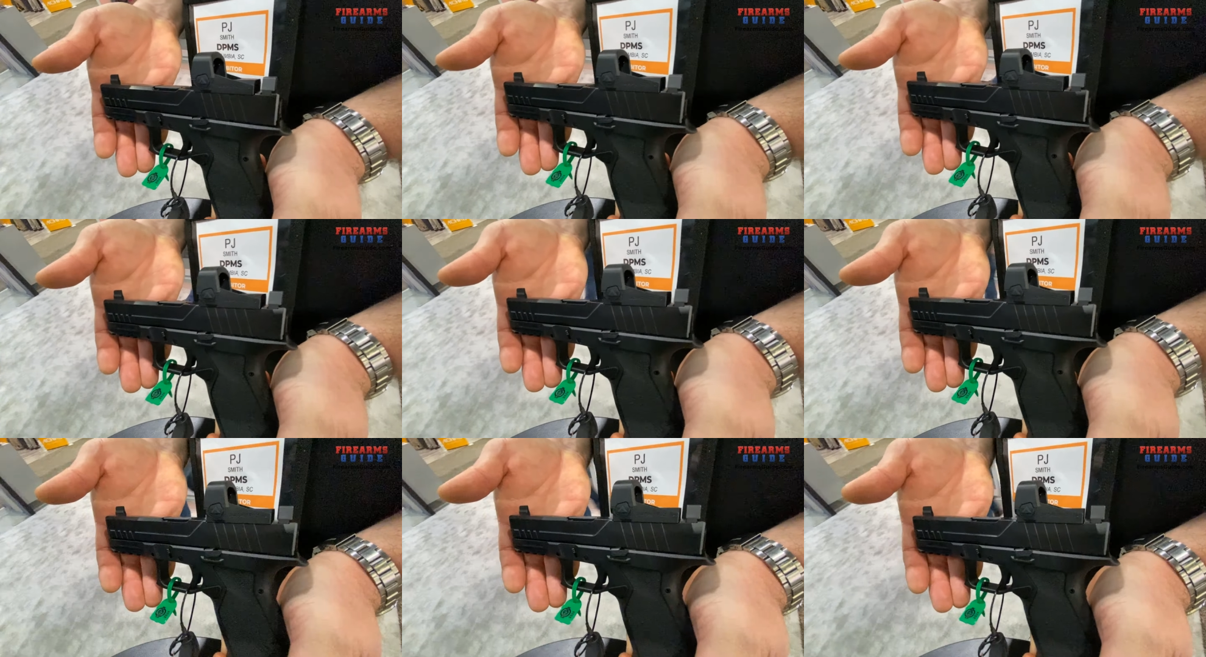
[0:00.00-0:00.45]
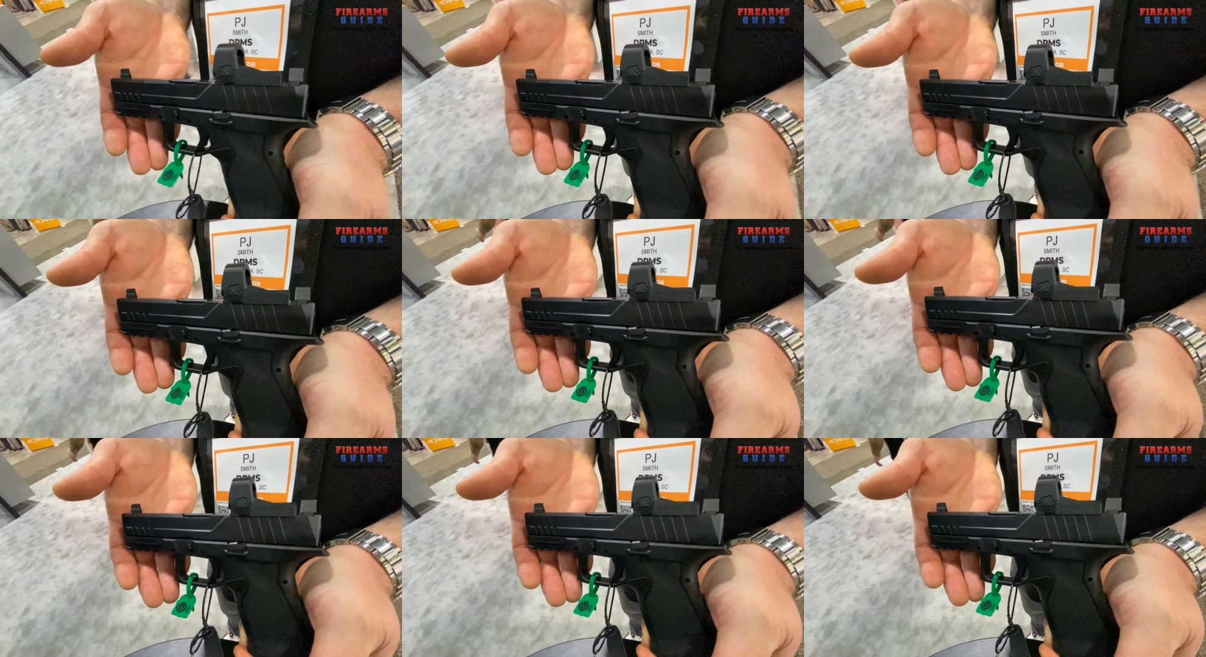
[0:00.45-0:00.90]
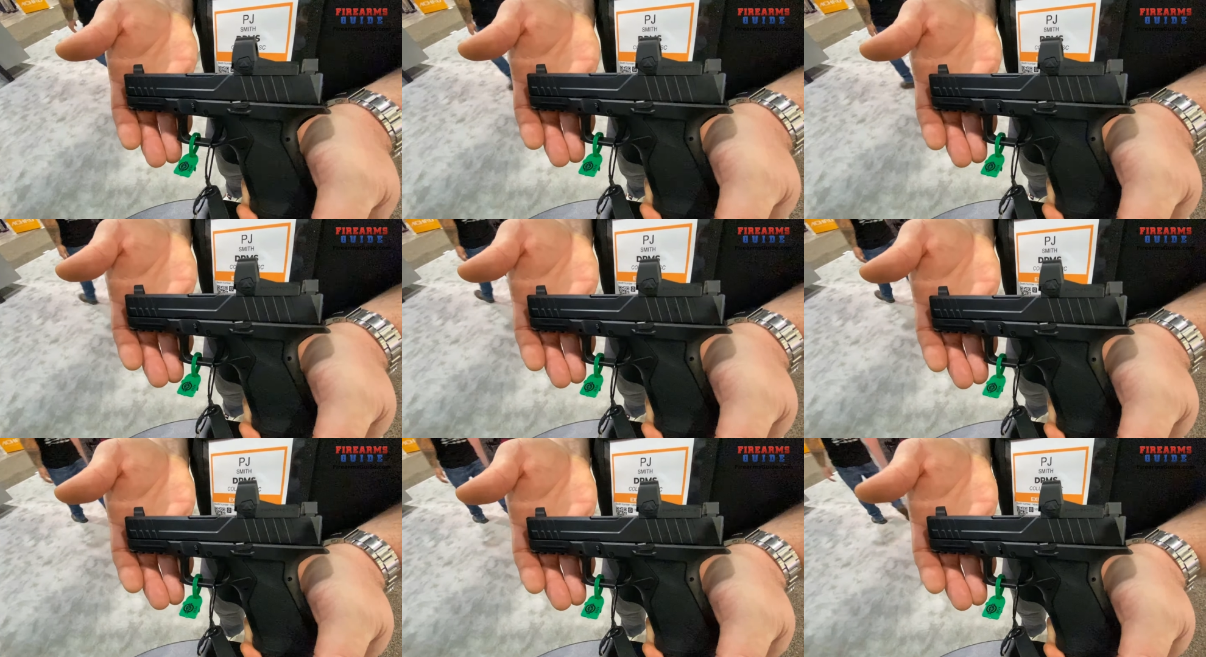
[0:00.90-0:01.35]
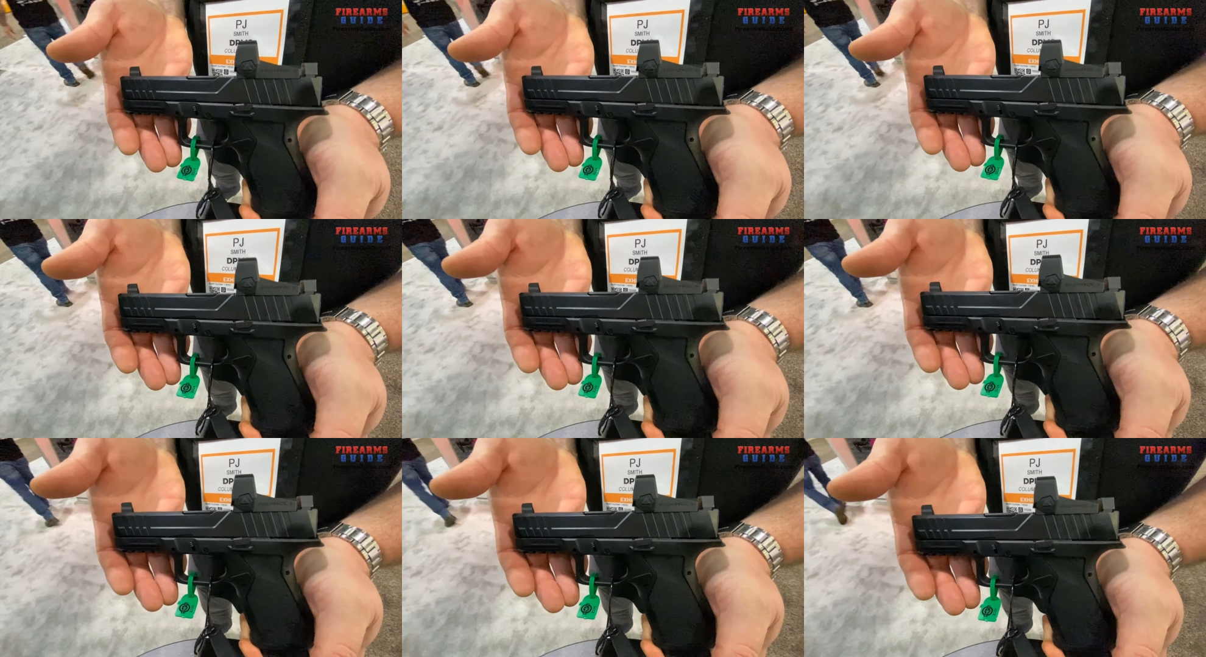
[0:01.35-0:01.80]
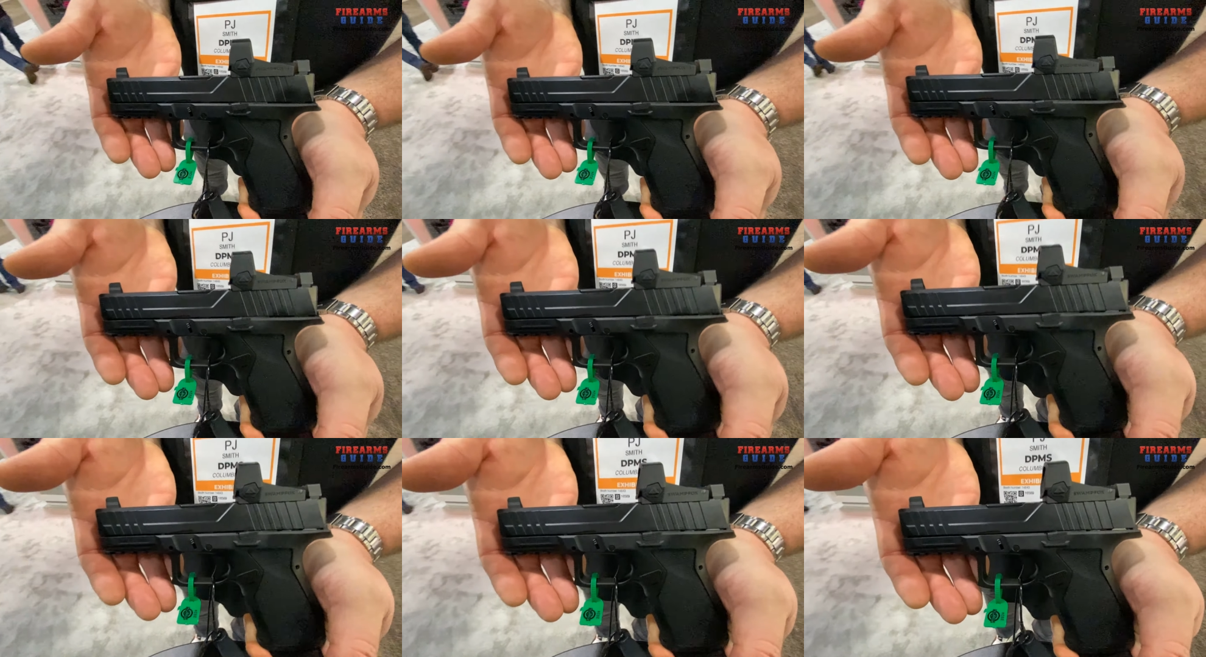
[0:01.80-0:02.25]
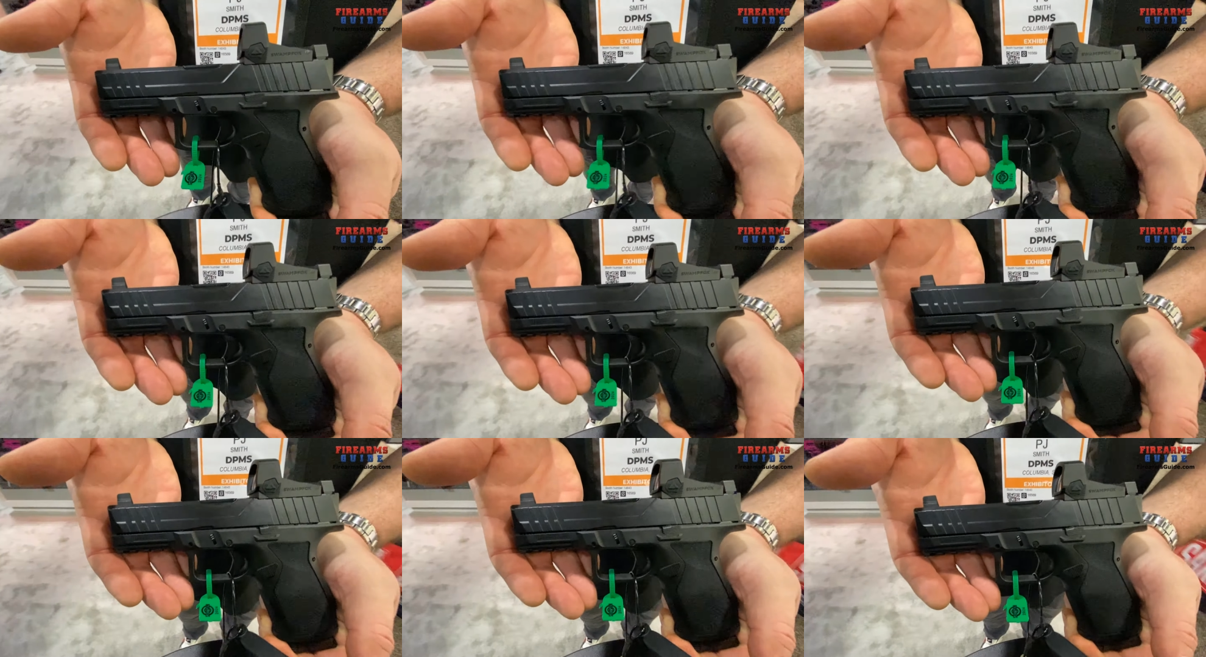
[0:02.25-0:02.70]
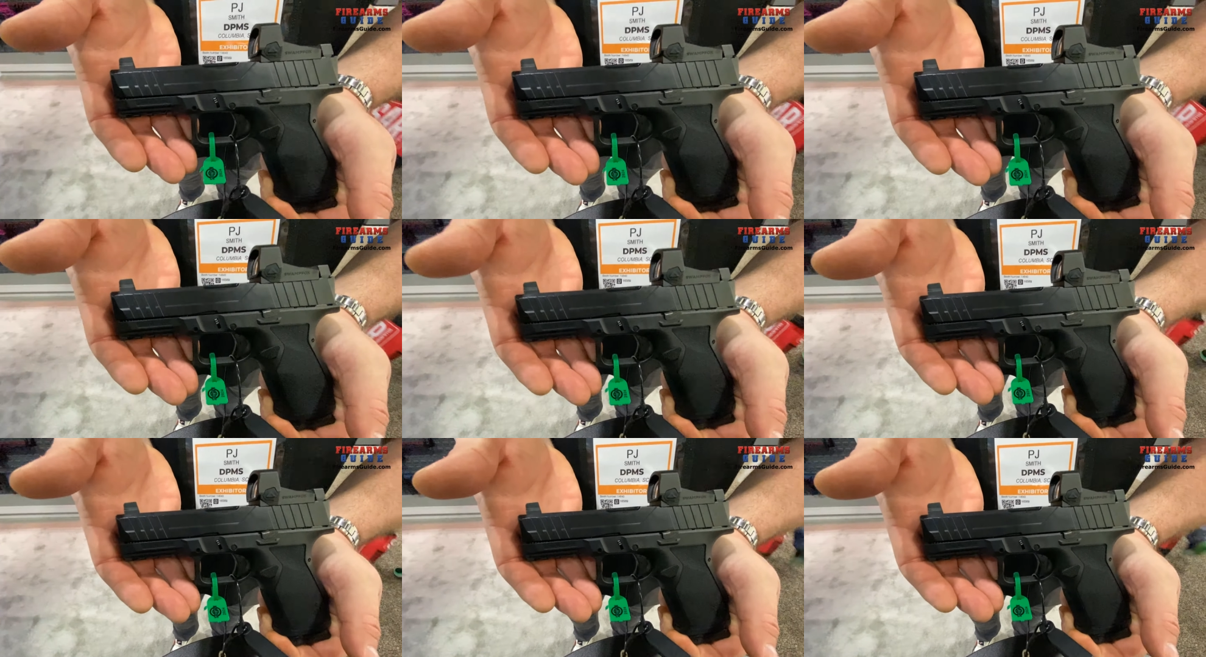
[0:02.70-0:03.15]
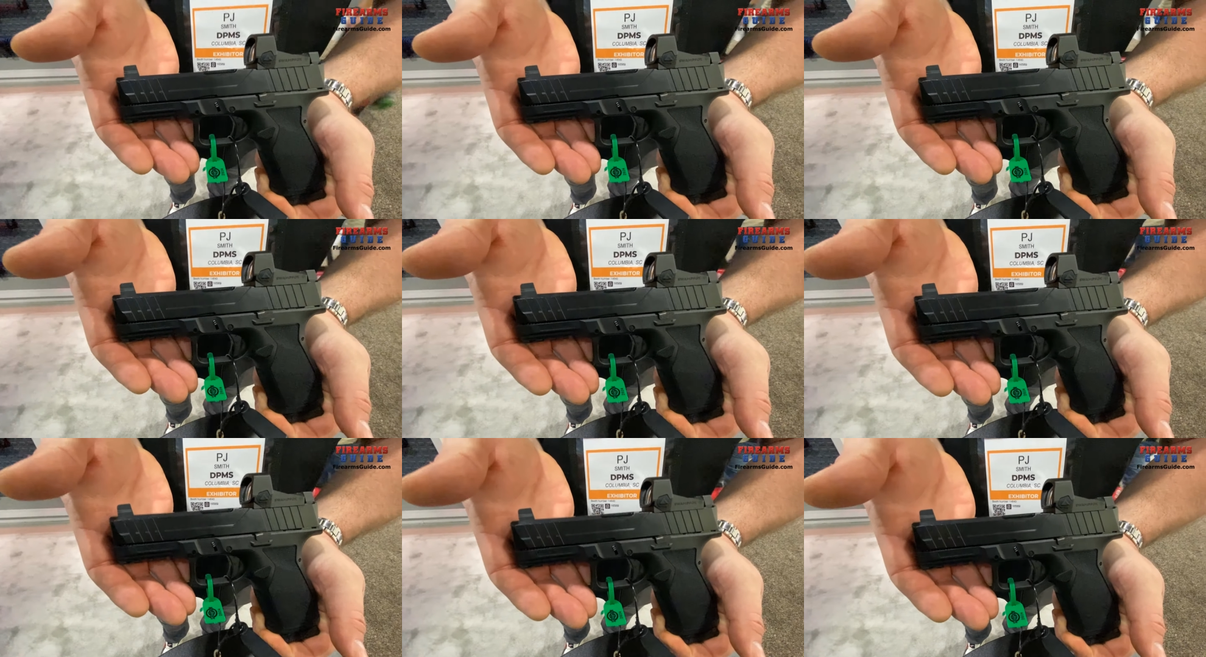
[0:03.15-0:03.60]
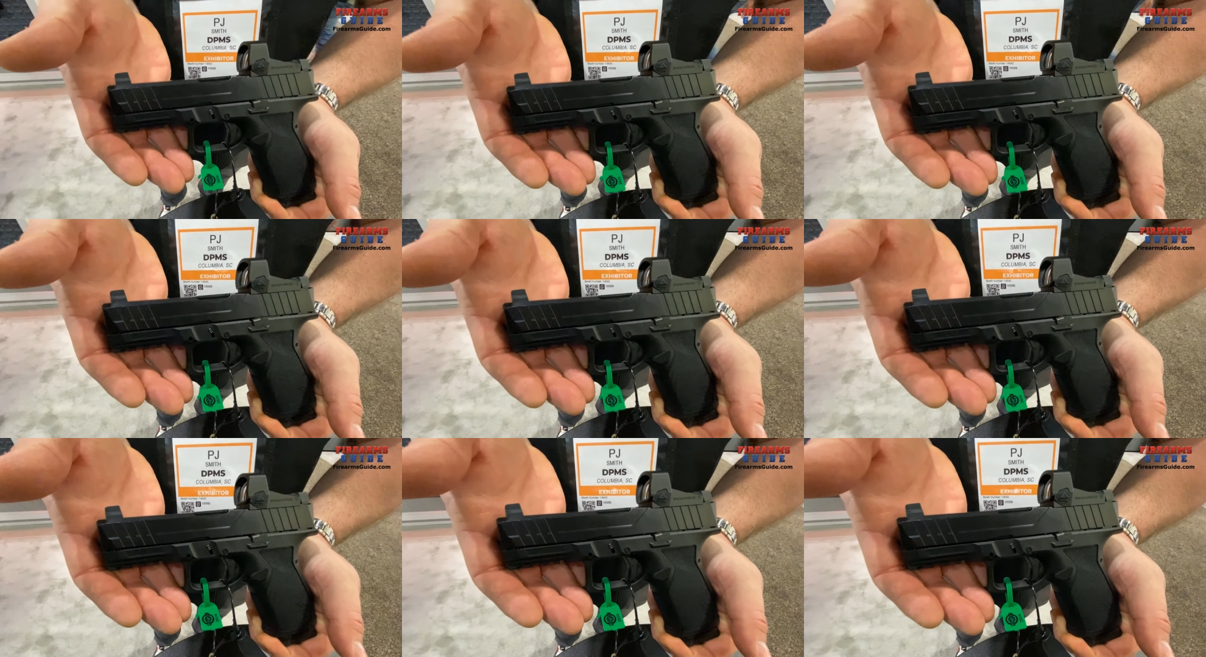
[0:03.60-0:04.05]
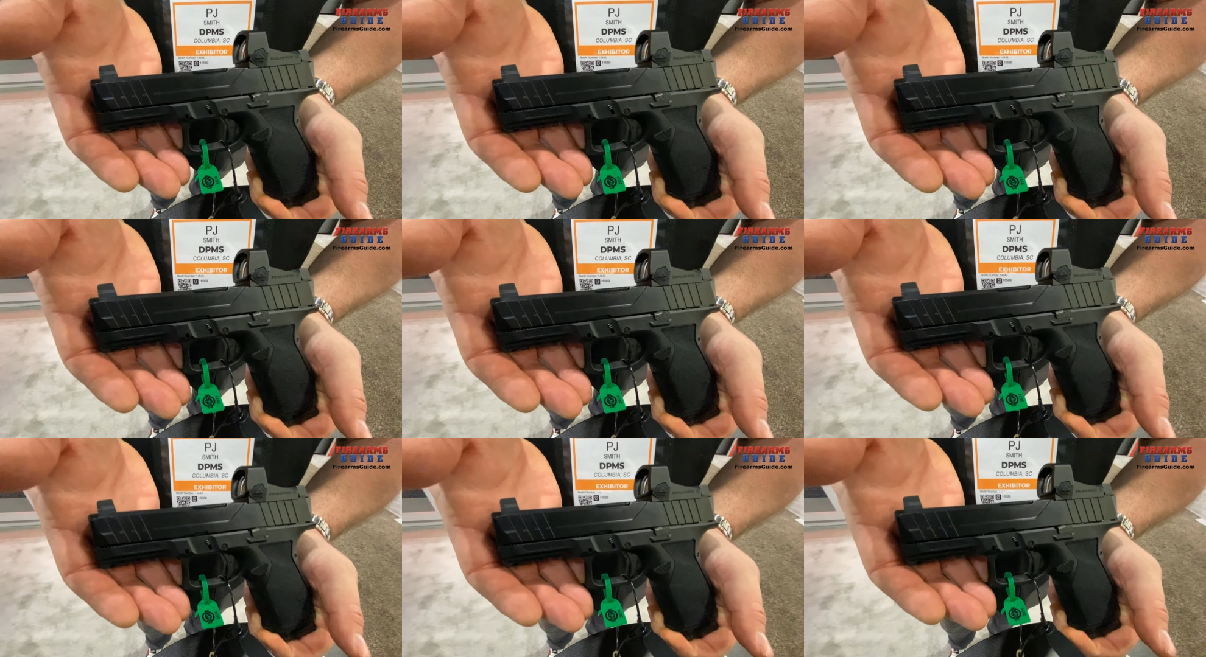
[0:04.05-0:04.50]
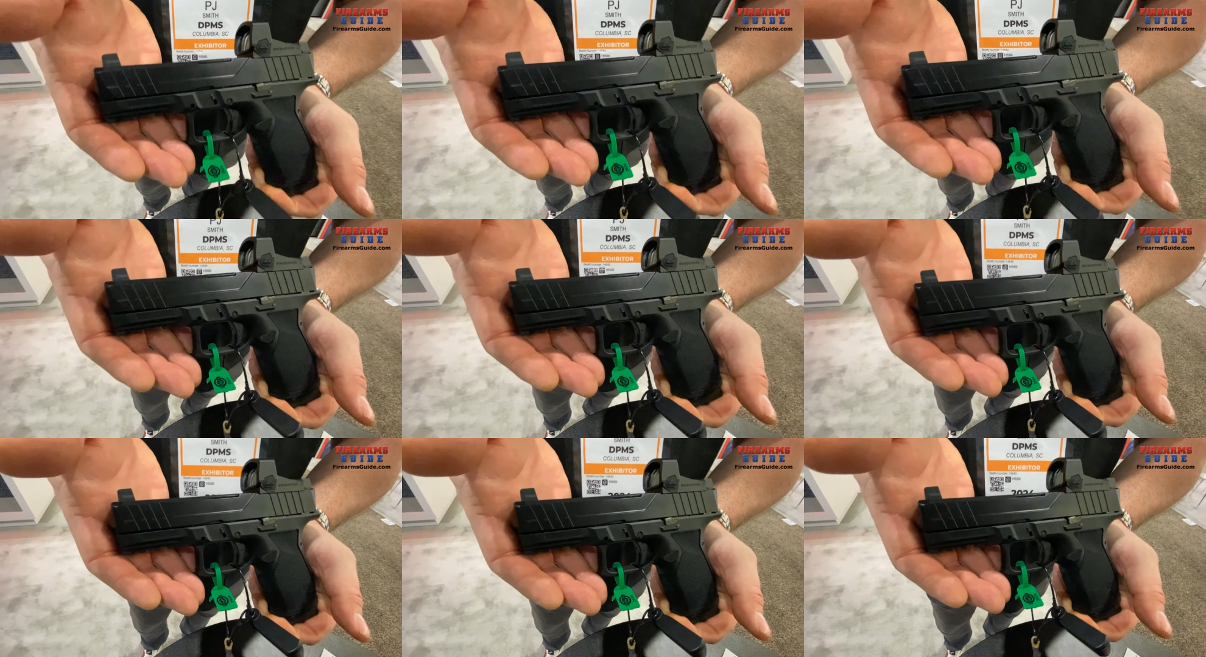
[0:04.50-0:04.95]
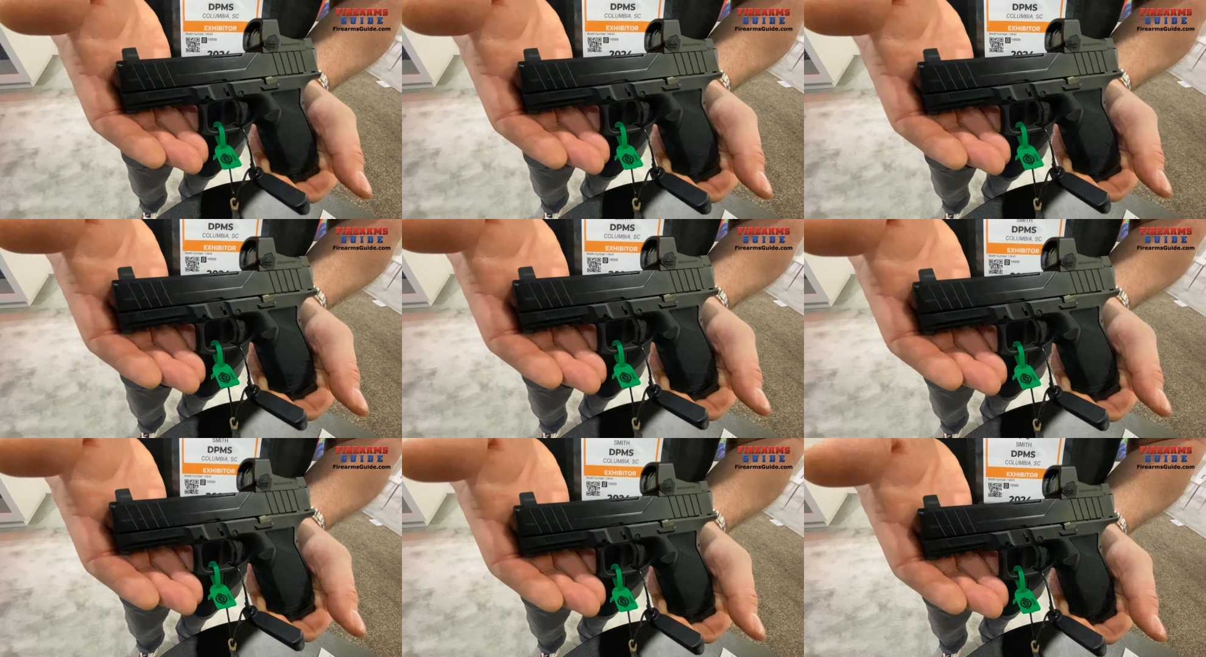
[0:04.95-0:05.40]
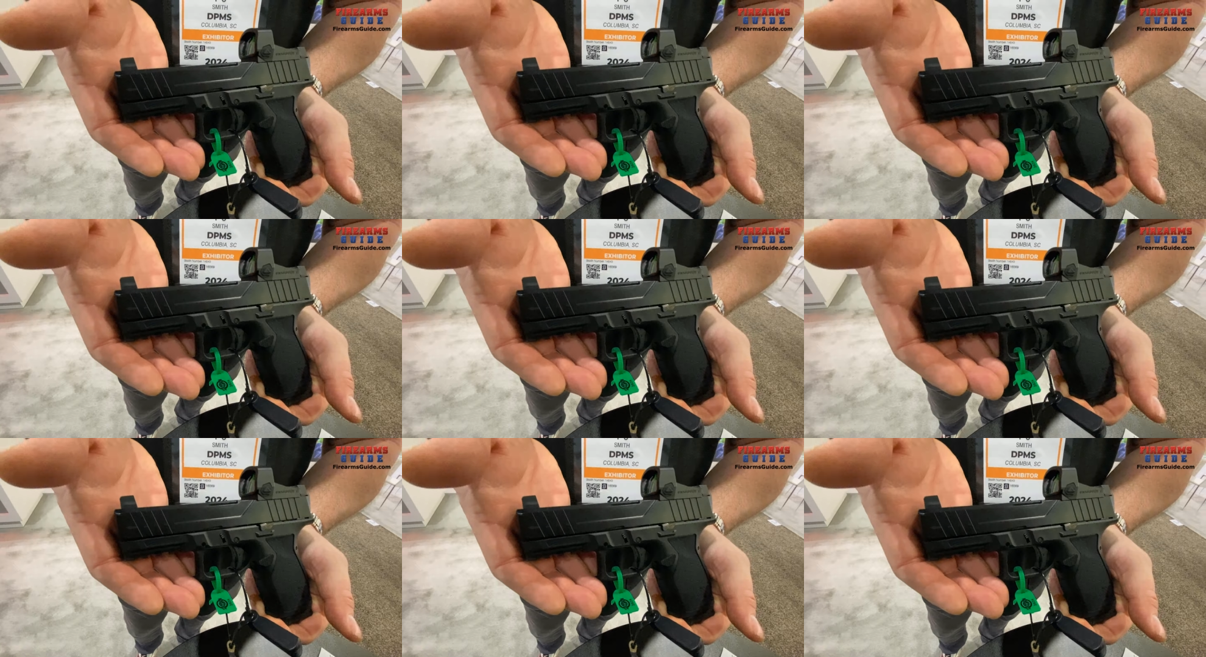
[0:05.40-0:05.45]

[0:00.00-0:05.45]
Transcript: (no speaker visible)